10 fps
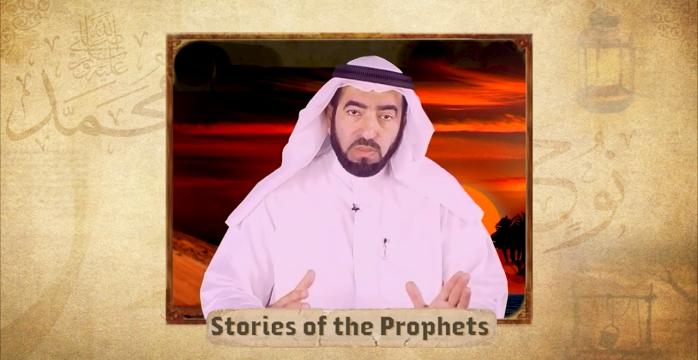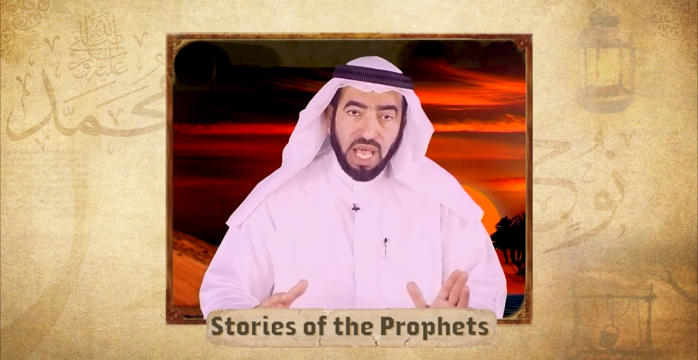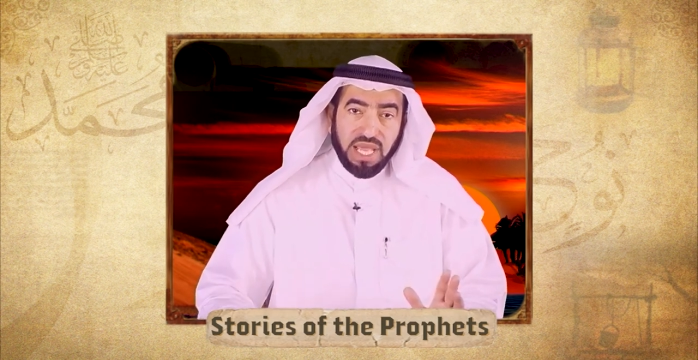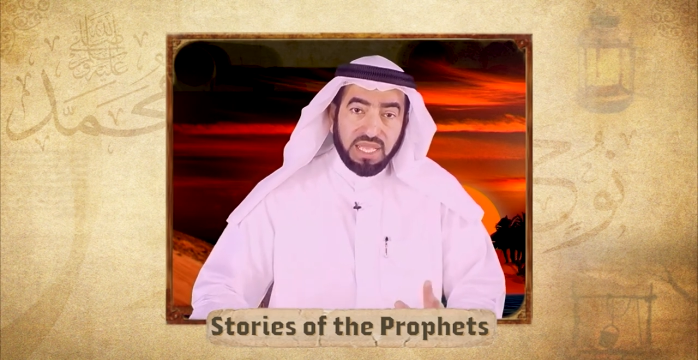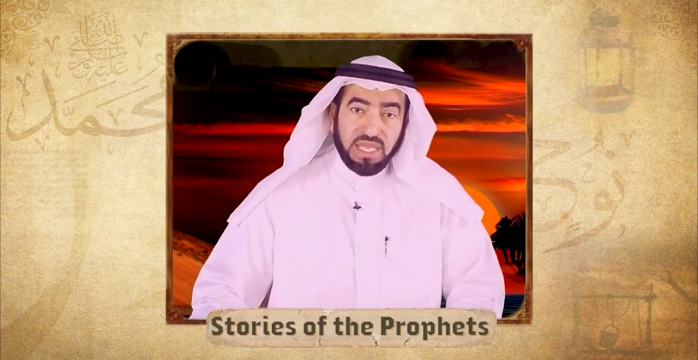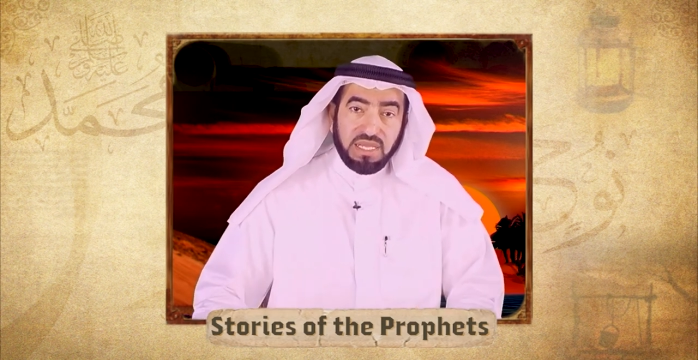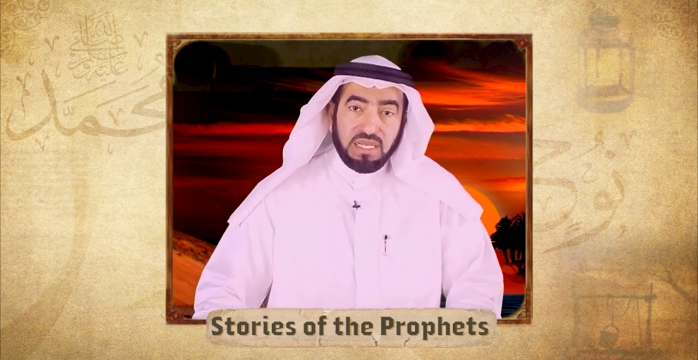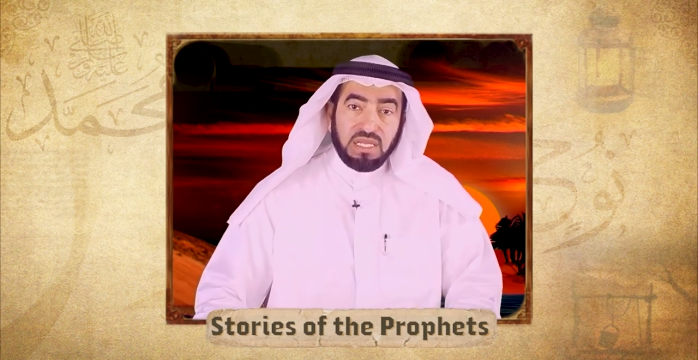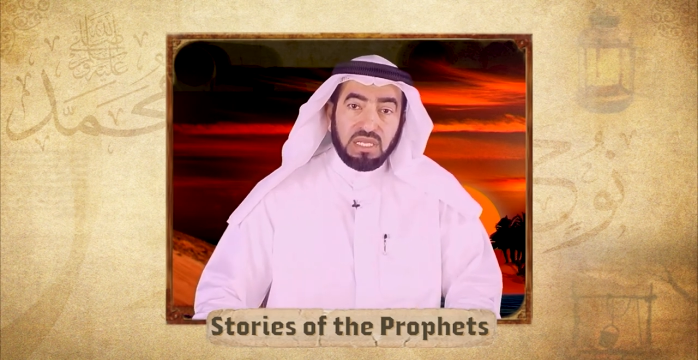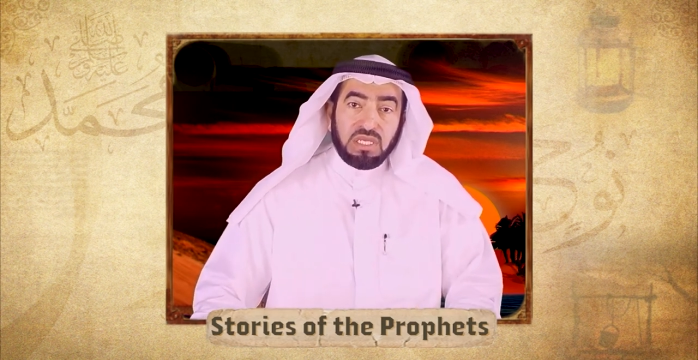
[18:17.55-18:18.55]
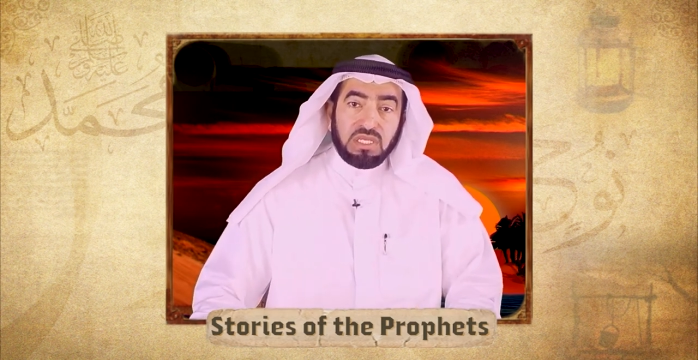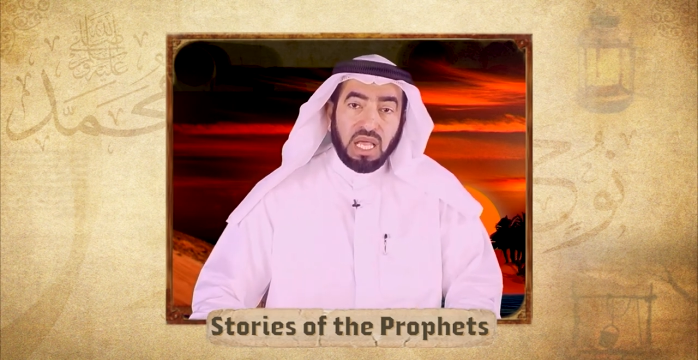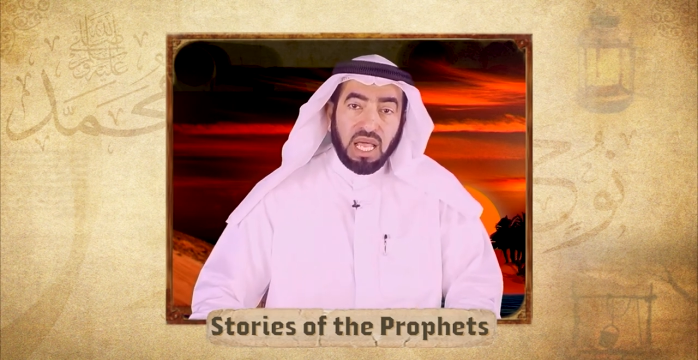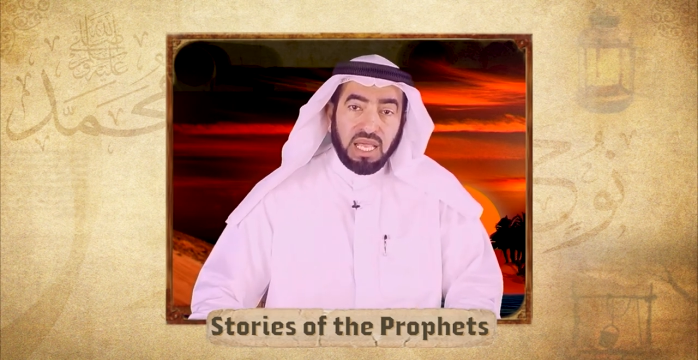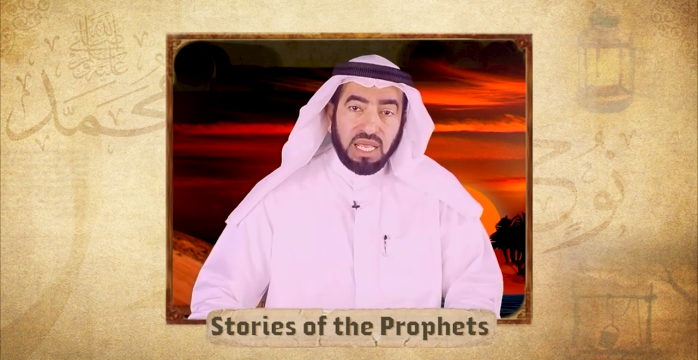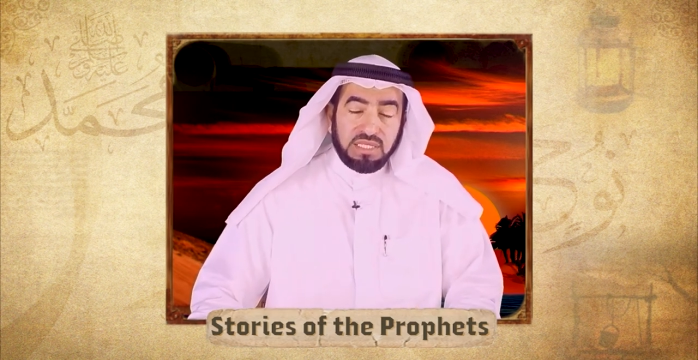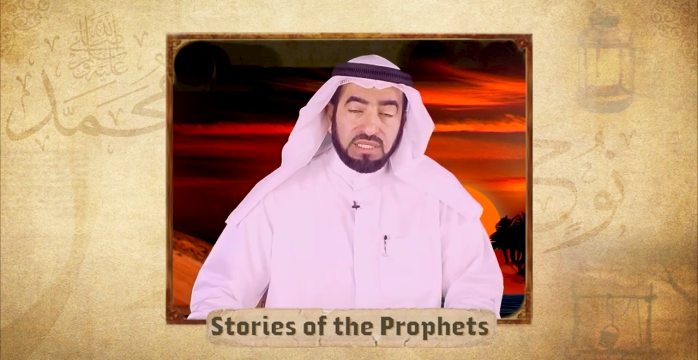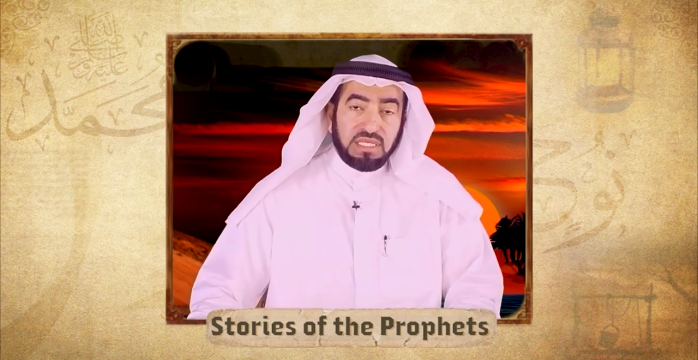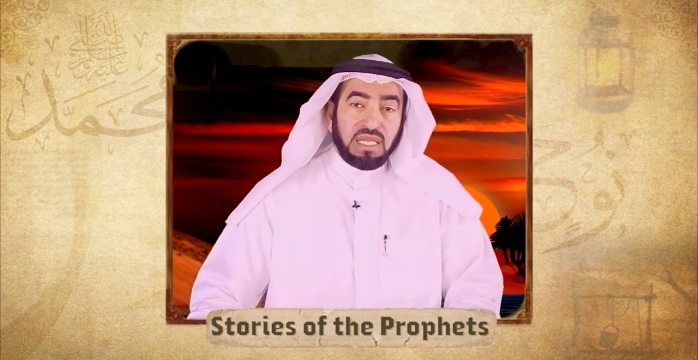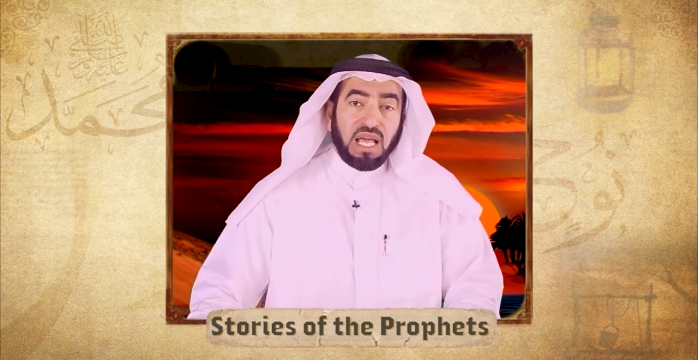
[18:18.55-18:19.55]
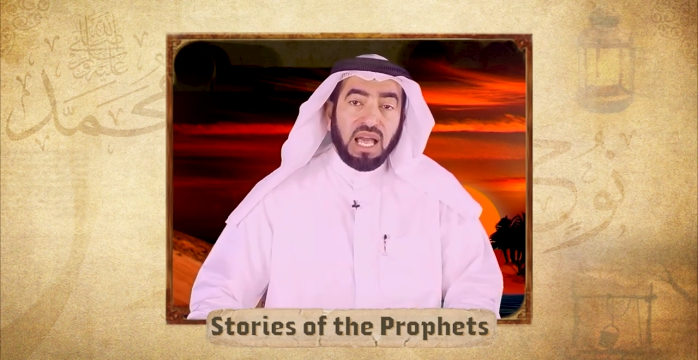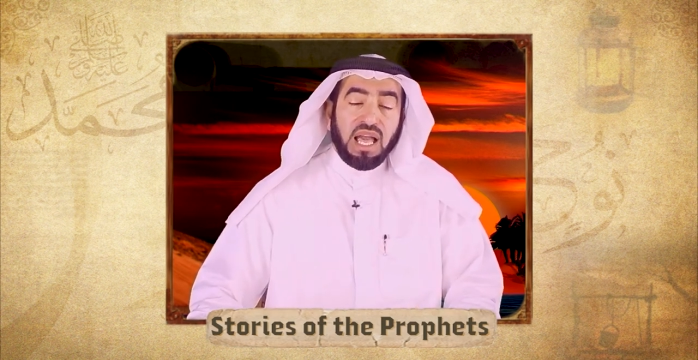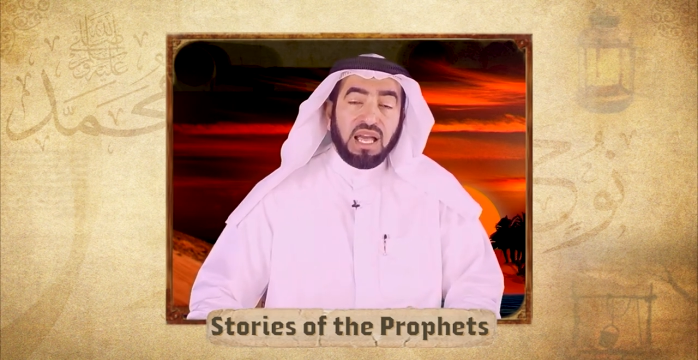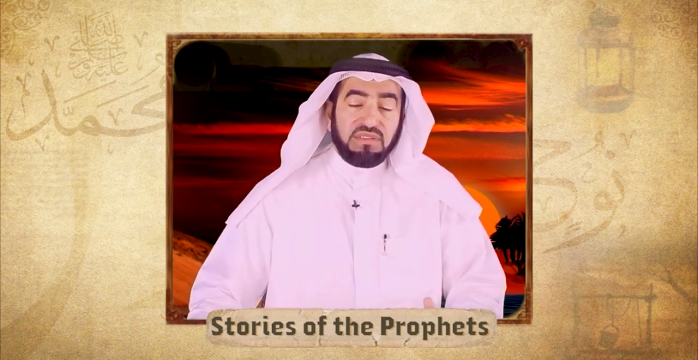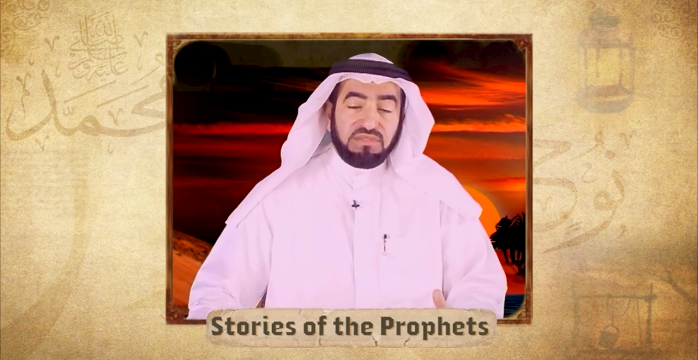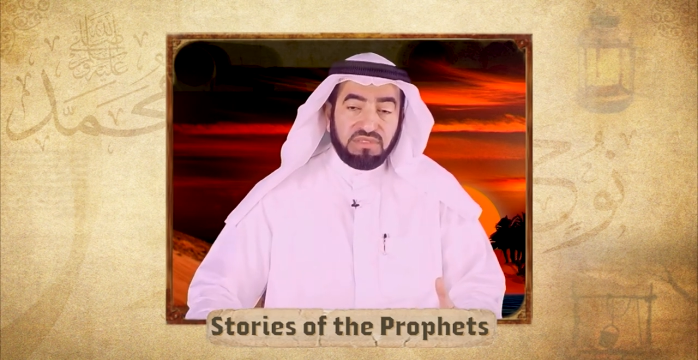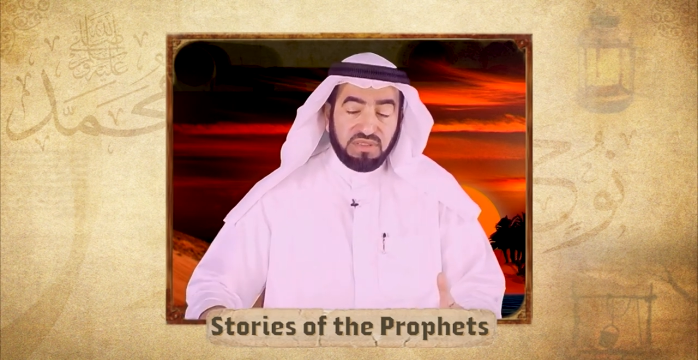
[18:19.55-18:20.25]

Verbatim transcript: back and have